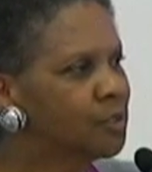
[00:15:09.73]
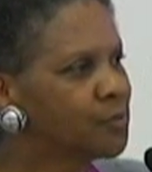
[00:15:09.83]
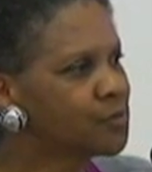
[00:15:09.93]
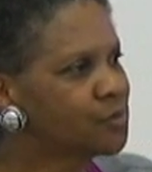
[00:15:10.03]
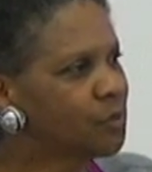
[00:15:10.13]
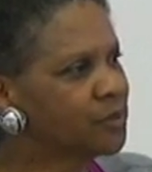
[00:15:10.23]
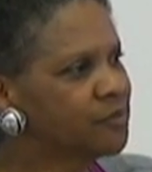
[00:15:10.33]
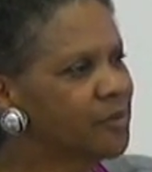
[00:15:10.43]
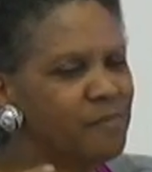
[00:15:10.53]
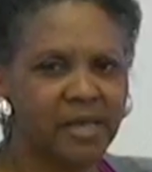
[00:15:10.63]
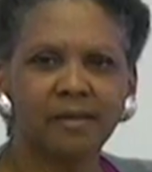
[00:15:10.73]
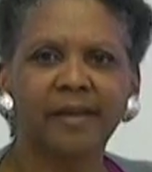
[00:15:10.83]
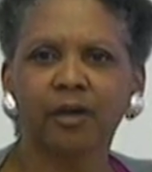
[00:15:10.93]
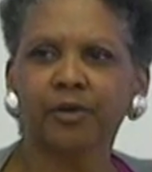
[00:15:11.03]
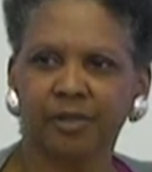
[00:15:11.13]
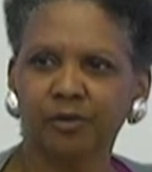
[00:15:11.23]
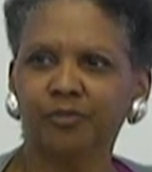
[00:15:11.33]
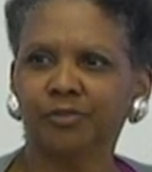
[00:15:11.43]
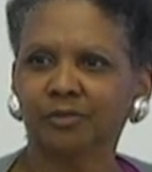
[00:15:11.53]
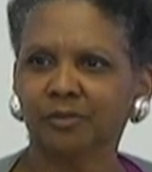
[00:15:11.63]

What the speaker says: sort of the meta-narrative?